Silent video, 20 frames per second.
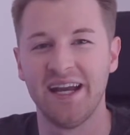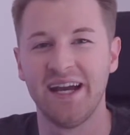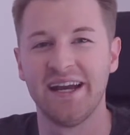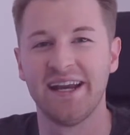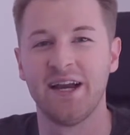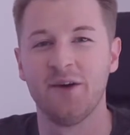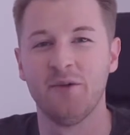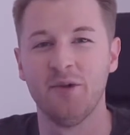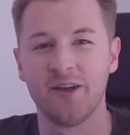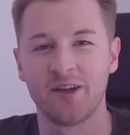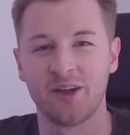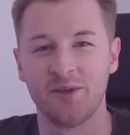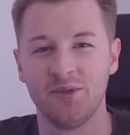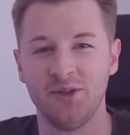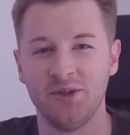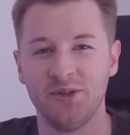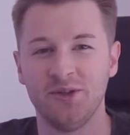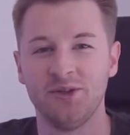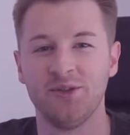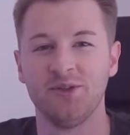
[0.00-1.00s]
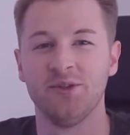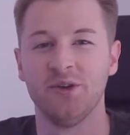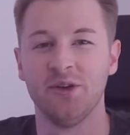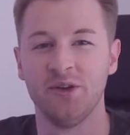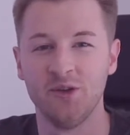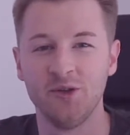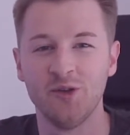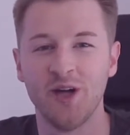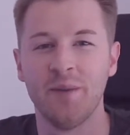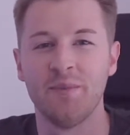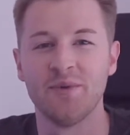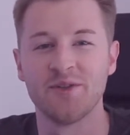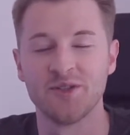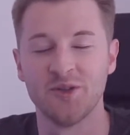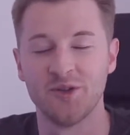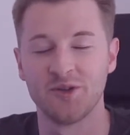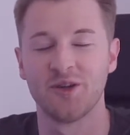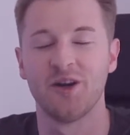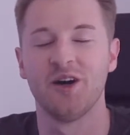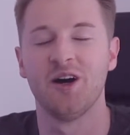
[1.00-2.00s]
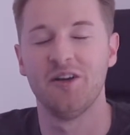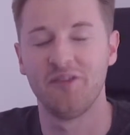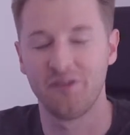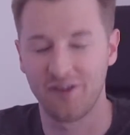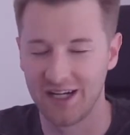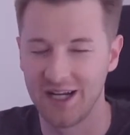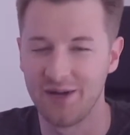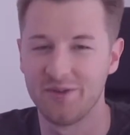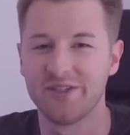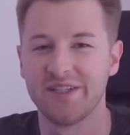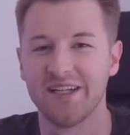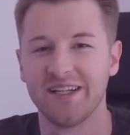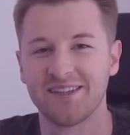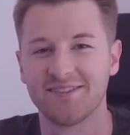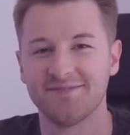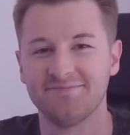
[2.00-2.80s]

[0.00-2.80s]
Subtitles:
and I welcome you to a new episode of CloudChat.